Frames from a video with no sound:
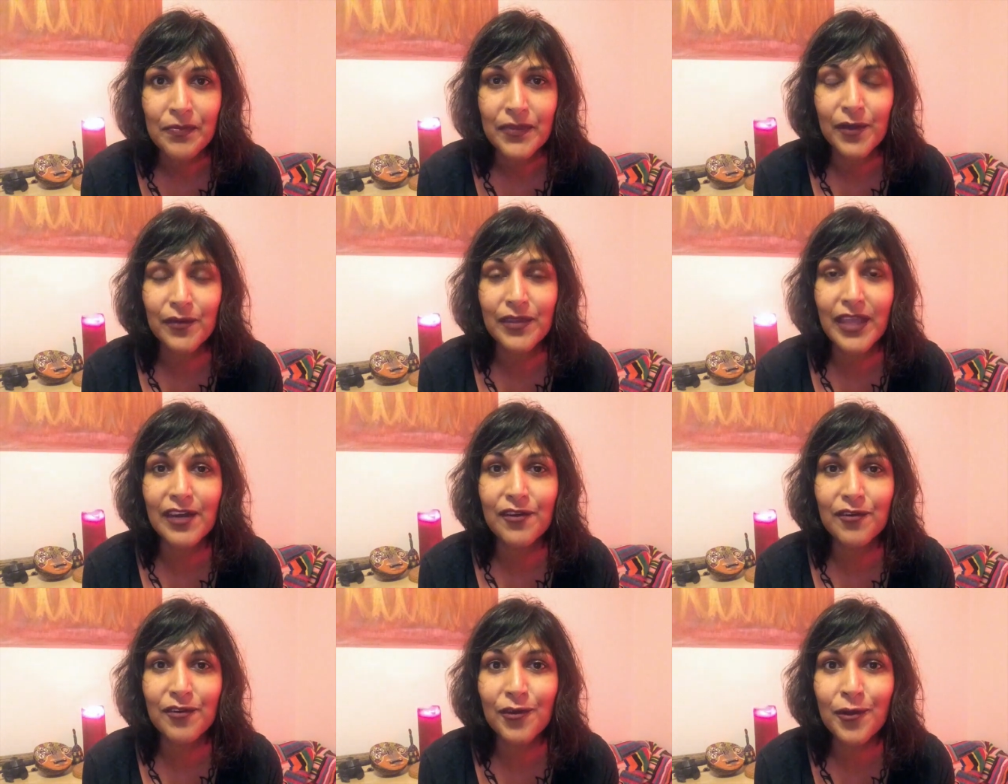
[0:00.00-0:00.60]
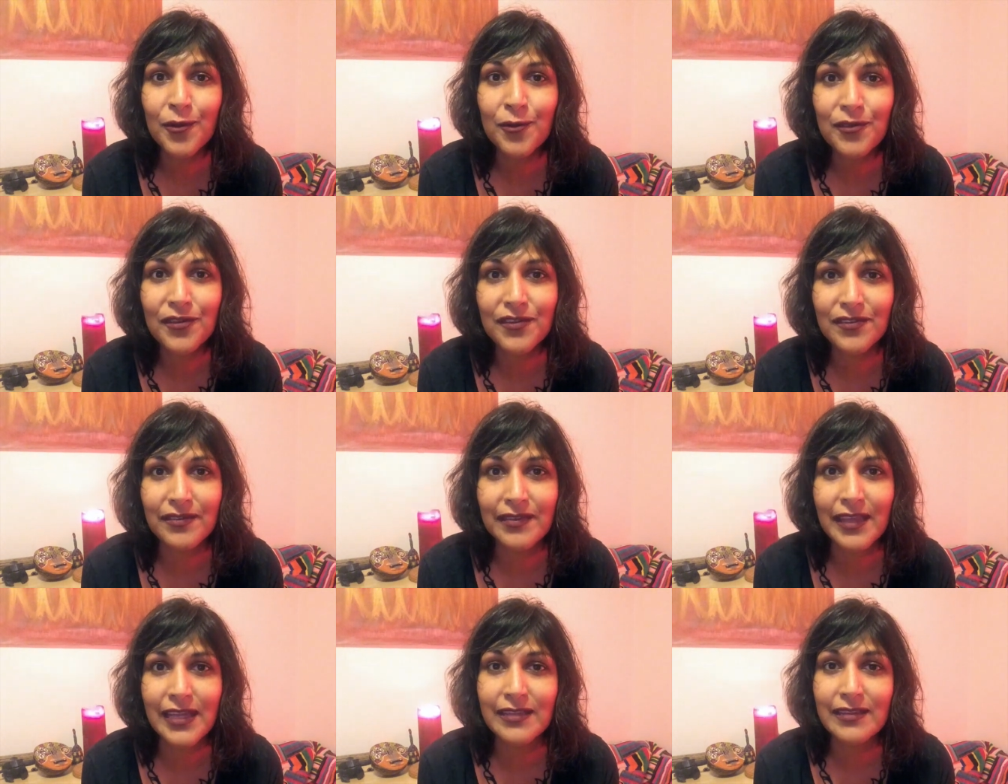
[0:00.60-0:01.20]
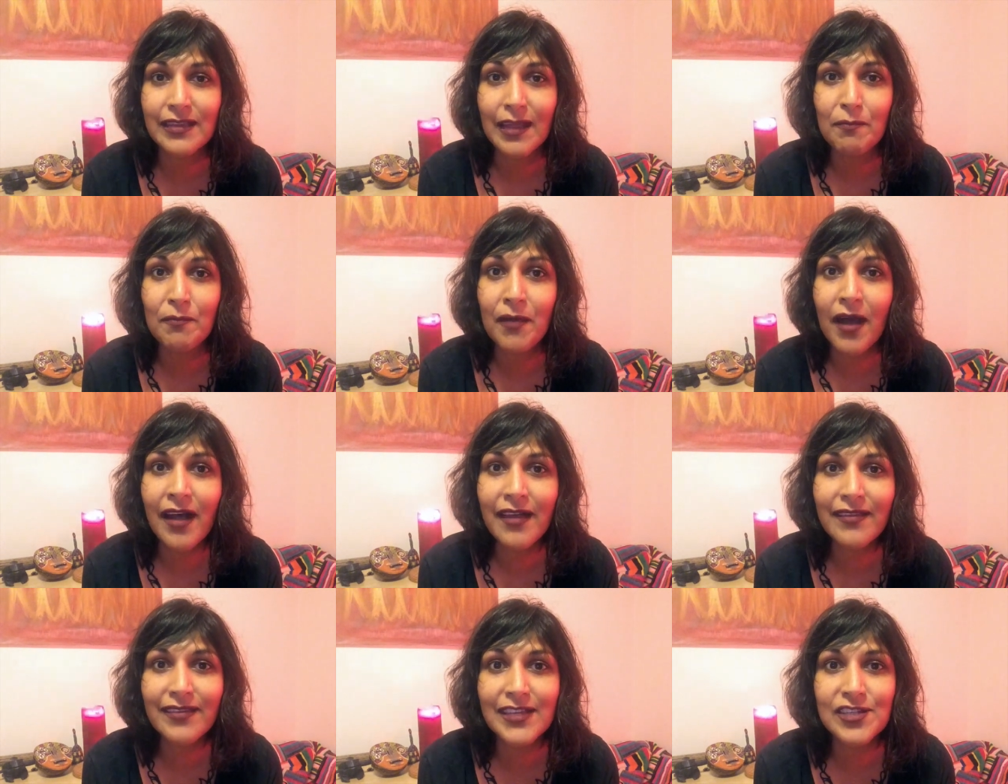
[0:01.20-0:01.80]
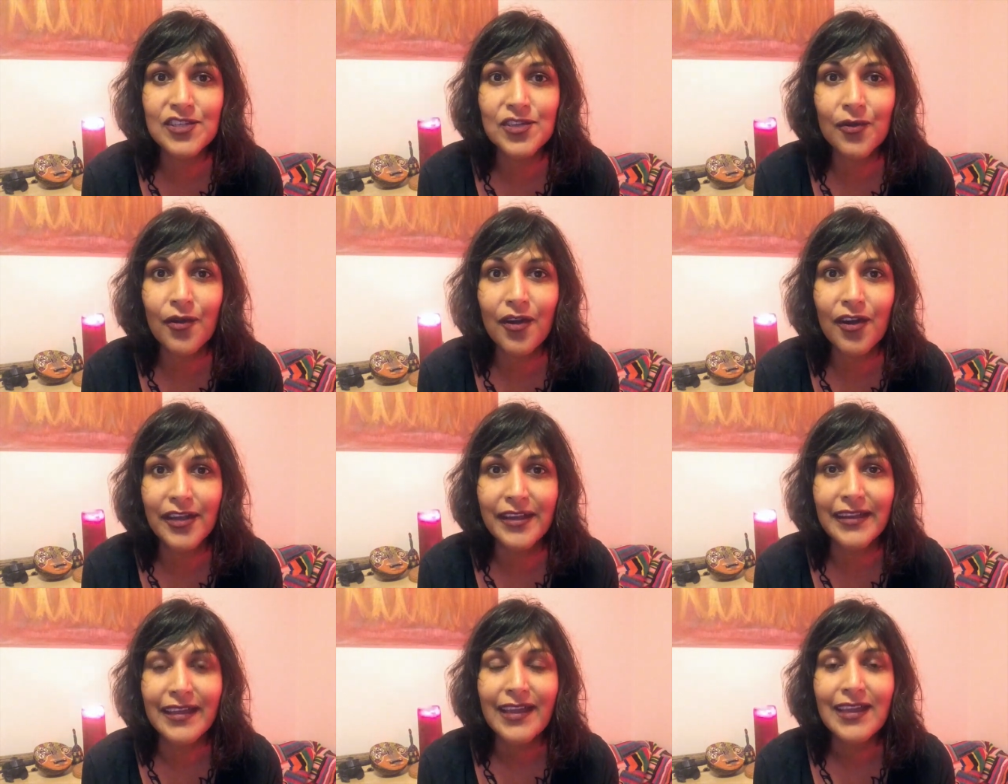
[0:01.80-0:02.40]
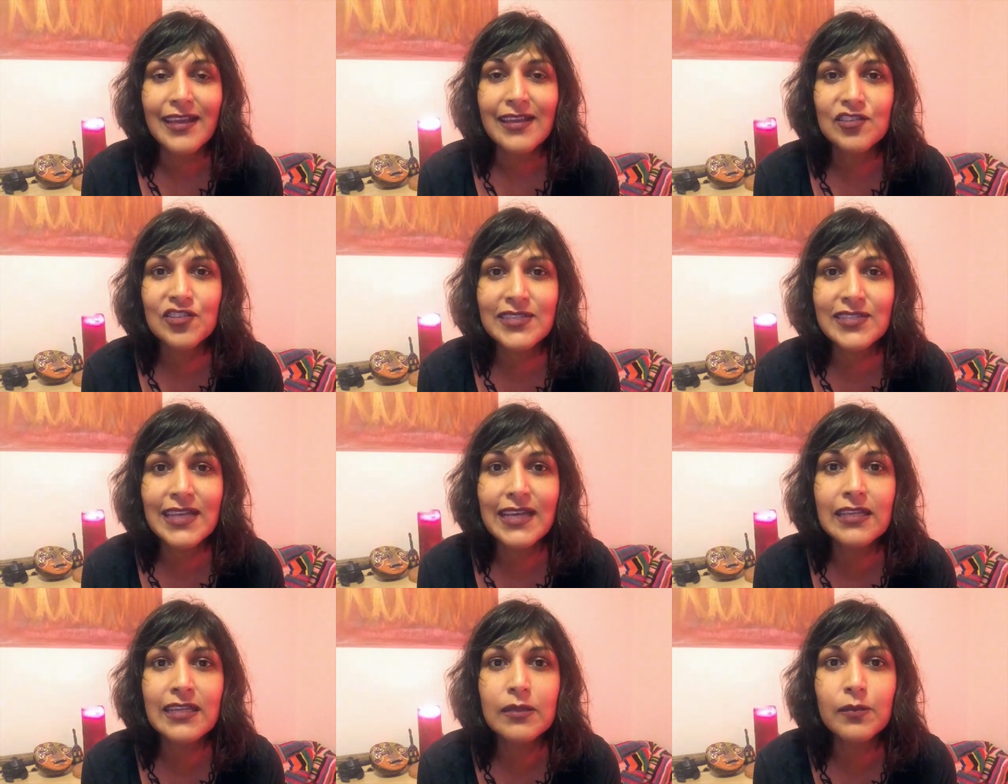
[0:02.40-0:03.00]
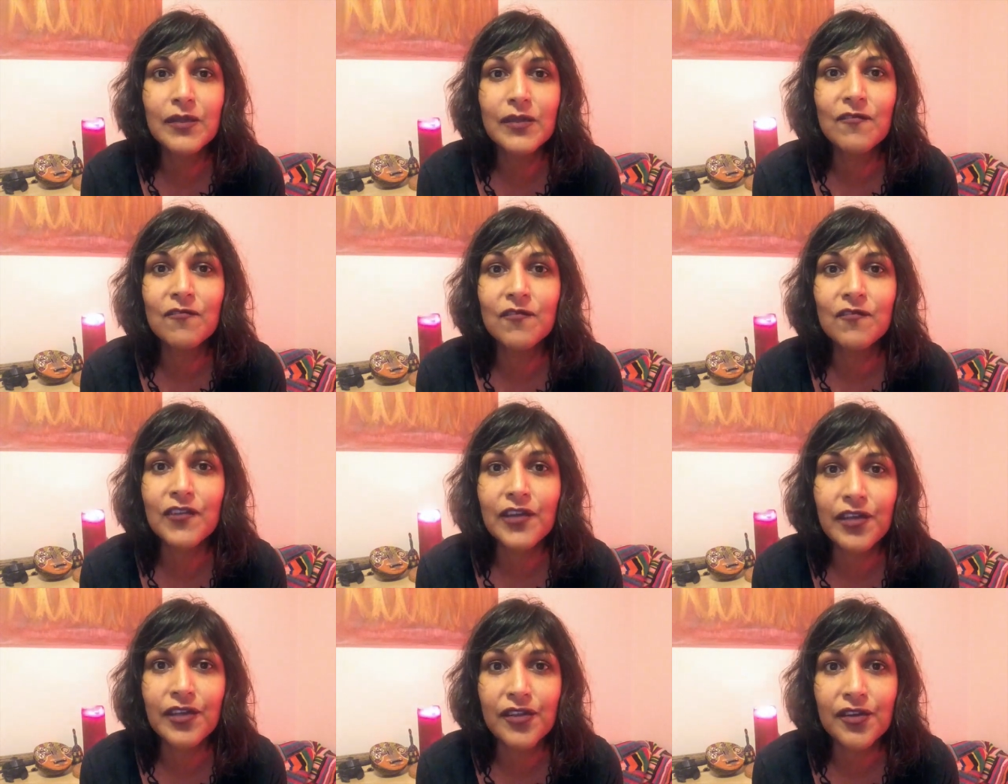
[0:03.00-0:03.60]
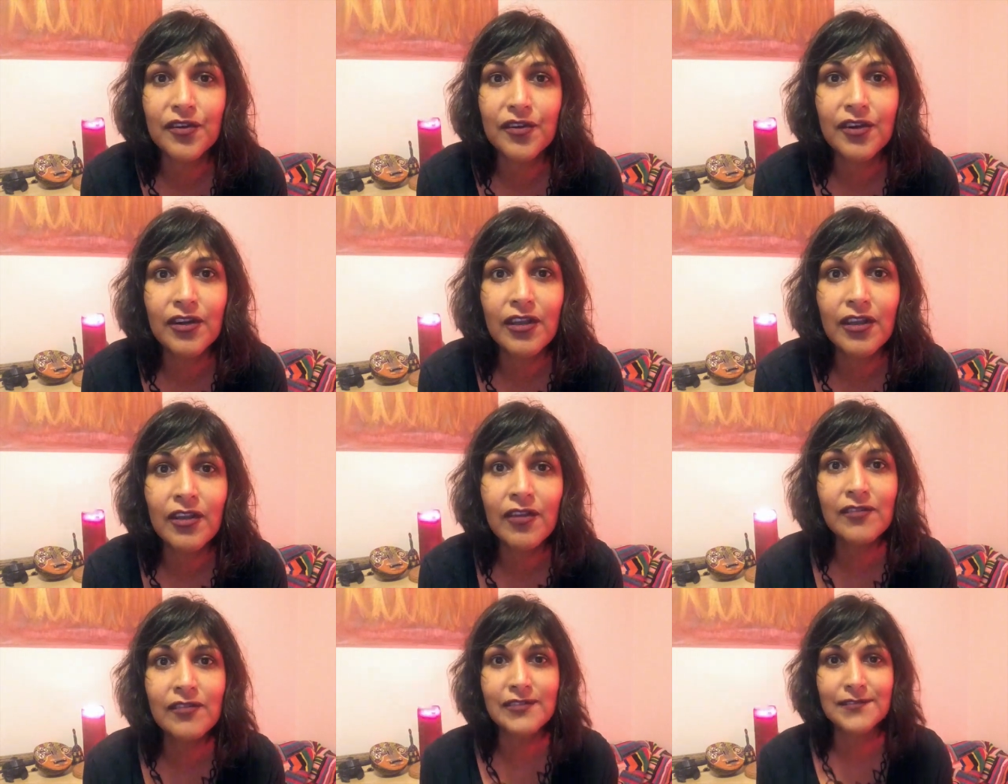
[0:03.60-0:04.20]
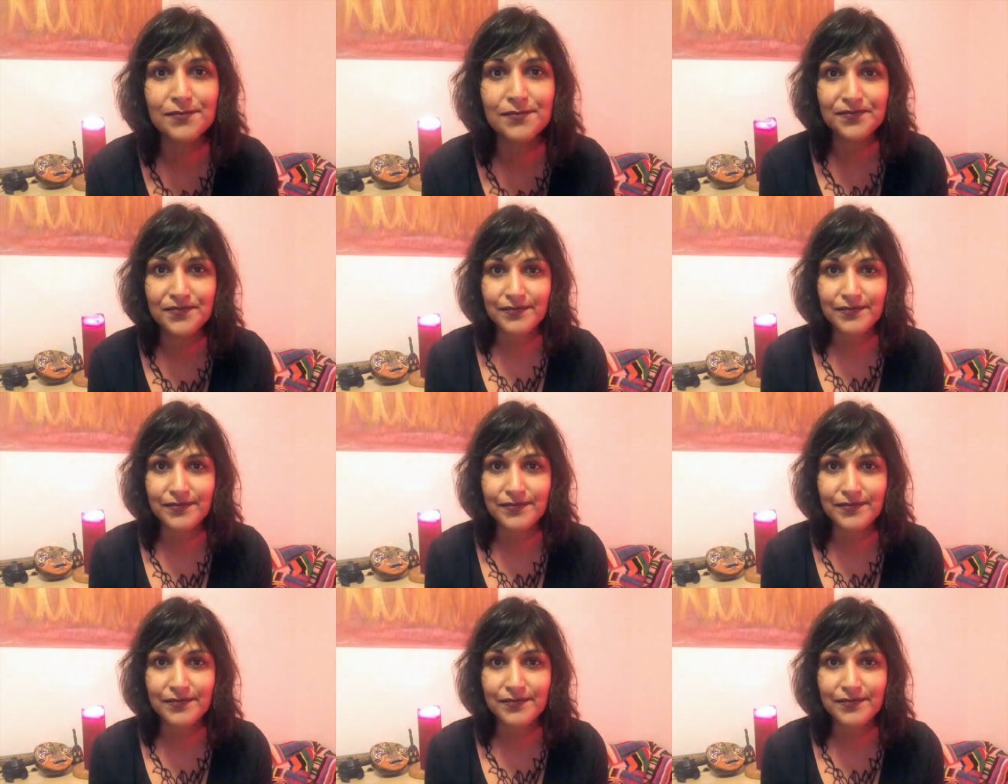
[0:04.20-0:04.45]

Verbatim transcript: or that growth that that path that you're on just a little bit further along